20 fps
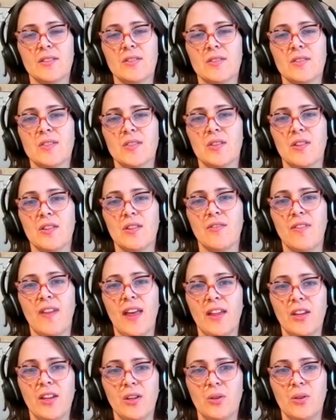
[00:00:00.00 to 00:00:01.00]
So the
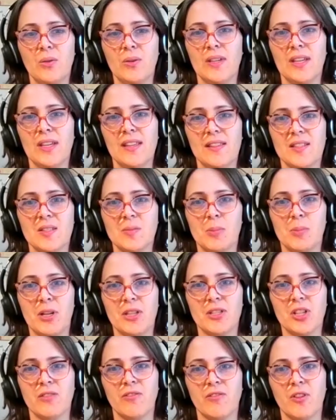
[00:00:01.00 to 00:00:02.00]
value in this
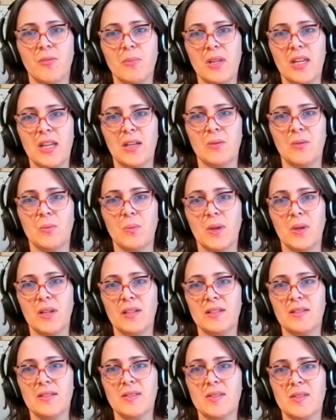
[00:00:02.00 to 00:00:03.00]
project for me
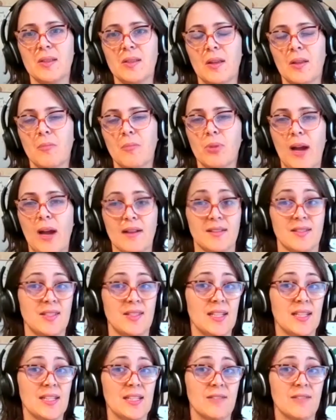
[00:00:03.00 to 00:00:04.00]
was
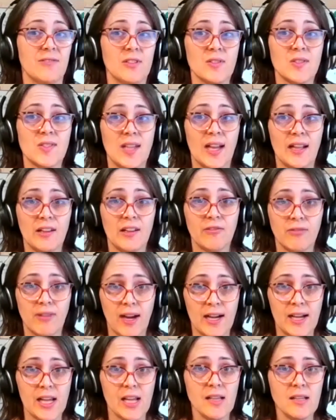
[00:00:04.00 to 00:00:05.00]
practicing a different style of
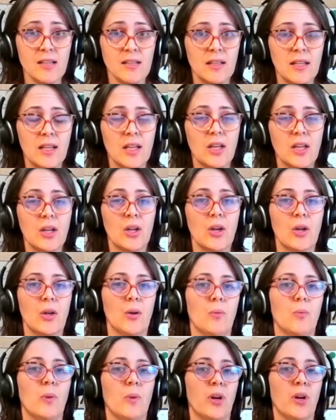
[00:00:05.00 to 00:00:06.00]
writing,
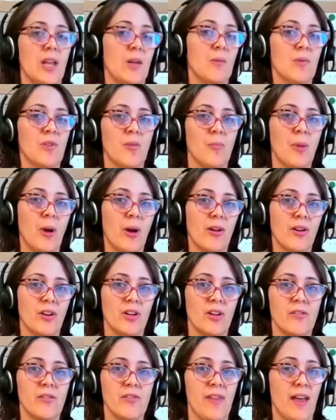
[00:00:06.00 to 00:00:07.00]
working with a
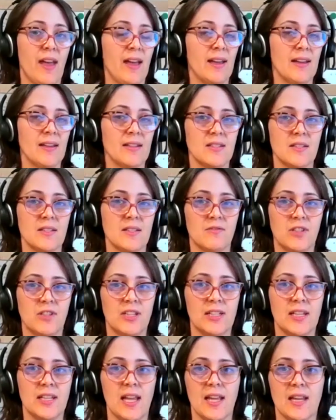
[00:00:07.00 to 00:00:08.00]
partner that had
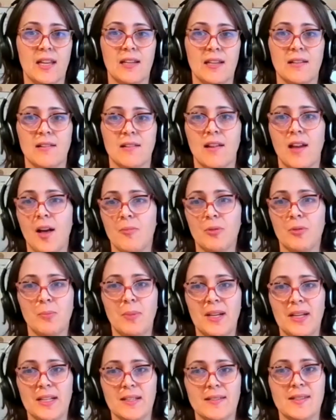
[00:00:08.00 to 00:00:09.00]
different and
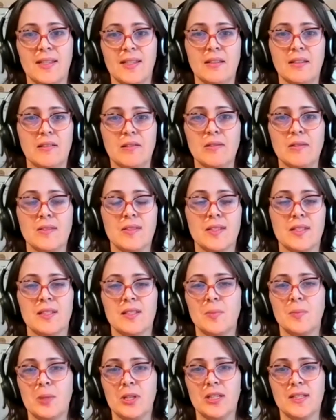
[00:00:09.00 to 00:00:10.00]
complementing skills and
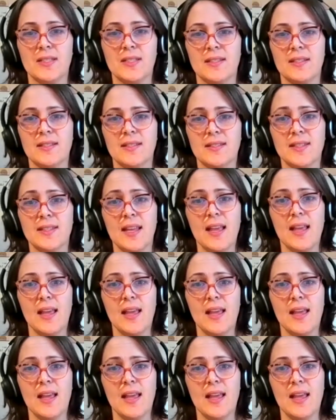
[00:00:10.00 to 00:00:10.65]
experiences,